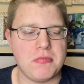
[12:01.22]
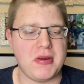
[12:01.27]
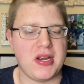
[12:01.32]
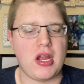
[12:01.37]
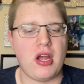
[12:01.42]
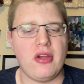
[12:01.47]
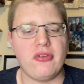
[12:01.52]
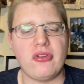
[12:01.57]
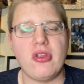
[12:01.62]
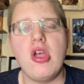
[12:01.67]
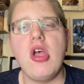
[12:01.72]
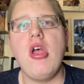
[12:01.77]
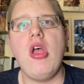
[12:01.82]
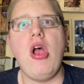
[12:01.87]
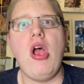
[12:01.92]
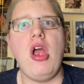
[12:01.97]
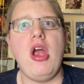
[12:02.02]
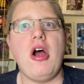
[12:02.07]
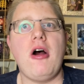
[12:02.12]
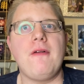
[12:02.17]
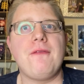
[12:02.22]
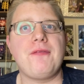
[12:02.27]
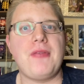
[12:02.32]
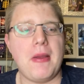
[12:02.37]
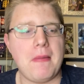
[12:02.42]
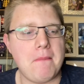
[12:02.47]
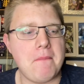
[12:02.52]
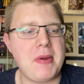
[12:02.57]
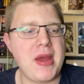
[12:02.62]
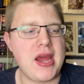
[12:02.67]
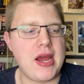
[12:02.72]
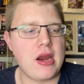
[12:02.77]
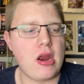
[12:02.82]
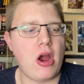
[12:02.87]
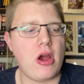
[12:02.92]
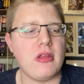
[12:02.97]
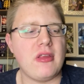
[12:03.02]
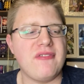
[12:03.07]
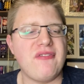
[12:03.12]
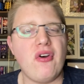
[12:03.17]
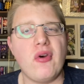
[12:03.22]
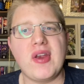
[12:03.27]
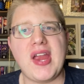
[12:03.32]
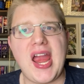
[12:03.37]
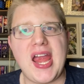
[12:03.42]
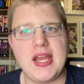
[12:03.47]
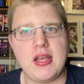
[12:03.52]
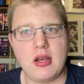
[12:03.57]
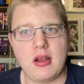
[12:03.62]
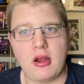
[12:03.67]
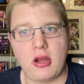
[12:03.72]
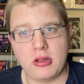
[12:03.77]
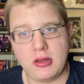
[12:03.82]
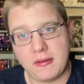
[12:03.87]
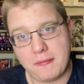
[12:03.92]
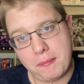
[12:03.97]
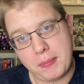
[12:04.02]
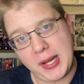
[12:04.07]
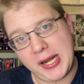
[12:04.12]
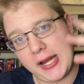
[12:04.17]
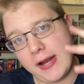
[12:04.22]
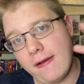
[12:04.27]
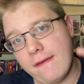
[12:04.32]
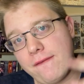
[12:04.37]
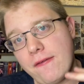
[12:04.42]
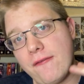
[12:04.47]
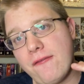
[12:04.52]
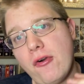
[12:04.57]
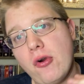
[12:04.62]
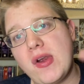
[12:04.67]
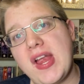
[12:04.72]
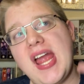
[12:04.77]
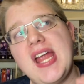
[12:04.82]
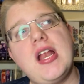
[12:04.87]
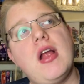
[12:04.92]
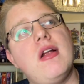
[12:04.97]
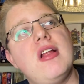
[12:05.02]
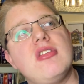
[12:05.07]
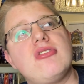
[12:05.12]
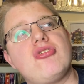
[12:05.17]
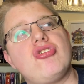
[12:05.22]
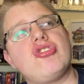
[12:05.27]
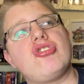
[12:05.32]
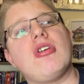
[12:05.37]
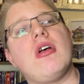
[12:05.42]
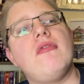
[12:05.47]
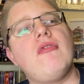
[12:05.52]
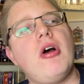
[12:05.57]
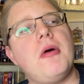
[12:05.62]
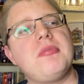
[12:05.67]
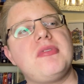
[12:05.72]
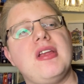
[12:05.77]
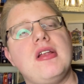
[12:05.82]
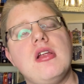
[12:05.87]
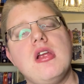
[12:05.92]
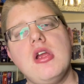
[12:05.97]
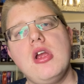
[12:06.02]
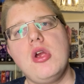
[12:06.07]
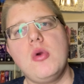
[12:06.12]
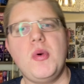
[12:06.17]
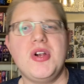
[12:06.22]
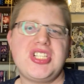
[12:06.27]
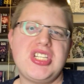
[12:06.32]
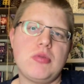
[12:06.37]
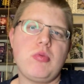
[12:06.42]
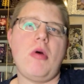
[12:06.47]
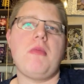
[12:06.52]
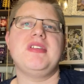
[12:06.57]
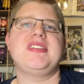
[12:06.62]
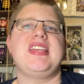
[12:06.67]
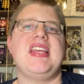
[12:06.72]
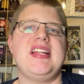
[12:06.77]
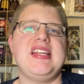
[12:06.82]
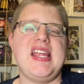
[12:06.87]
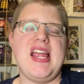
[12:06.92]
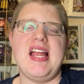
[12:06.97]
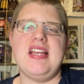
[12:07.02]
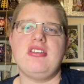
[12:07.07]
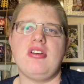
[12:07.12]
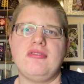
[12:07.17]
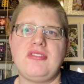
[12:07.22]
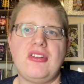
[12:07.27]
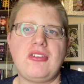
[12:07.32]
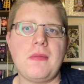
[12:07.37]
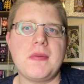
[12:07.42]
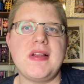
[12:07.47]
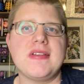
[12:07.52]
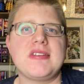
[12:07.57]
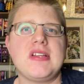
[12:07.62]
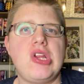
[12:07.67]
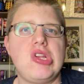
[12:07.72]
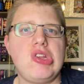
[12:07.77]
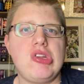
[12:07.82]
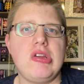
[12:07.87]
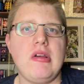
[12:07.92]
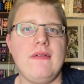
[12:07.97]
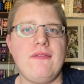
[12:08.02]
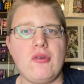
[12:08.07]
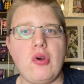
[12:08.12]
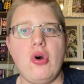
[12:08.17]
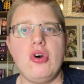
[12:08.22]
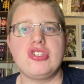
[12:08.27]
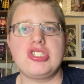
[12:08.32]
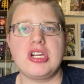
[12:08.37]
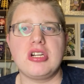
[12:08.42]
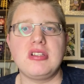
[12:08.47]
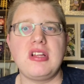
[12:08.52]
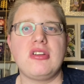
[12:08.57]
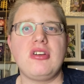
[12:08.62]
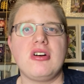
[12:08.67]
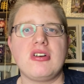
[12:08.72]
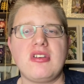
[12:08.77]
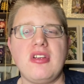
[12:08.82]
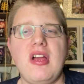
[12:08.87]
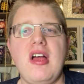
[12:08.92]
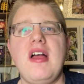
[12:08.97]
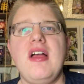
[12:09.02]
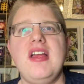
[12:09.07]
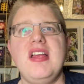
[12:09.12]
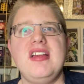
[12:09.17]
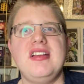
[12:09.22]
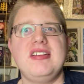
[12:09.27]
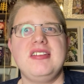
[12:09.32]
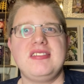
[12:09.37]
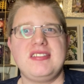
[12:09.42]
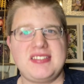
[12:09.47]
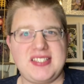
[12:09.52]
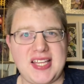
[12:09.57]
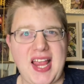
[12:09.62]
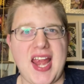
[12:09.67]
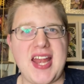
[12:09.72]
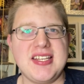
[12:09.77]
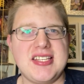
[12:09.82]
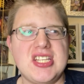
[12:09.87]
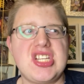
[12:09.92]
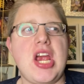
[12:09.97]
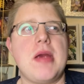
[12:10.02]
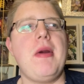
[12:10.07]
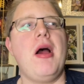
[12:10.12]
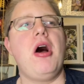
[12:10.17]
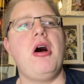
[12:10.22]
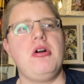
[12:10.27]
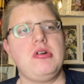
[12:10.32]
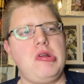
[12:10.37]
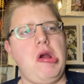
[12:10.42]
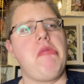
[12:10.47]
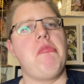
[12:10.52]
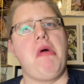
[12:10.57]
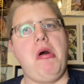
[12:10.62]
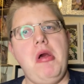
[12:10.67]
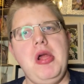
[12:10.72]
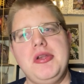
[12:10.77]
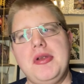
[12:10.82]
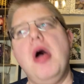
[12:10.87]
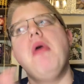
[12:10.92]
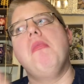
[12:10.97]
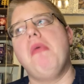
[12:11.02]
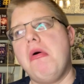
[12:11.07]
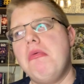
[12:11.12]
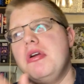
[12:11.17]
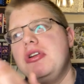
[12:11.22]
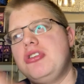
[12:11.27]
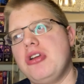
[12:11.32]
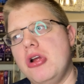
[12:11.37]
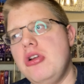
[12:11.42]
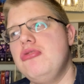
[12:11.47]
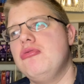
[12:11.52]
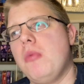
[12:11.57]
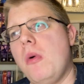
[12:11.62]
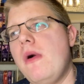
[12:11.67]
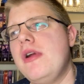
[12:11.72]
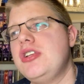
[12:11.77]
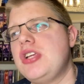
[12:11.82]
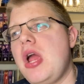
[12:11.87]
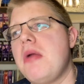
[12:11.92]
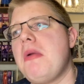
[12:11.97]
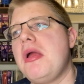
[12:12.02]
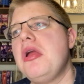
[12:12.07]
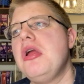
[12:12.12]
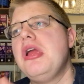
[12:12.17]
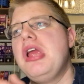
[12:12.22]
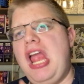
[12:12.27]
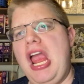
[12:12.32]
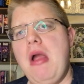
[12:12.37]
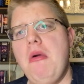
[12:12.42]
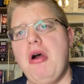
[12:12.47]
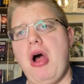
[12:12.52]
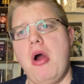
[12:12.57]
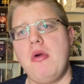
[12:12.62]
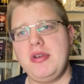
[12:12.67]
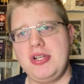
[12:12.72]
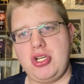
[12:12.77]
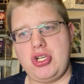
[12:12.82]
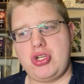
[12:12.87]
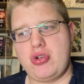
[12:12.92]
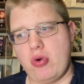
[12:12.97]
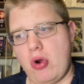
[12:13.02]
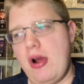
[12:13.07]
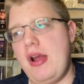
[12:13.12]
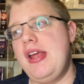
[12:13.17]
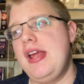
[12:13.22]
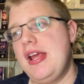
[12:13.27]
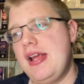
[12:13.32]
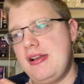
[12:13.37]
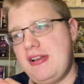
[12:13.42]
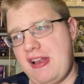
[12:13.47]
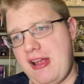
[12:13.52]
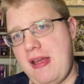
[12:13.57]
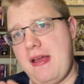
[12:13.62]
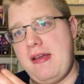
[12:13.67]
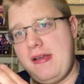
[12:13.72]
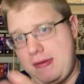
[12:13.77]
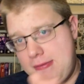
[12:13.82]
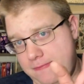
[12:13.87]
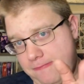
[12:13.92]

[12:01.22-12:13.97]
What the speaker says: because of them being on the planet of a volcano, and it's just erupting, which is what we see at the end of the Dominance. And of course, you've got the Doctor saying to Jamie, "Oh, don't worry, Jamie. It will only destroy the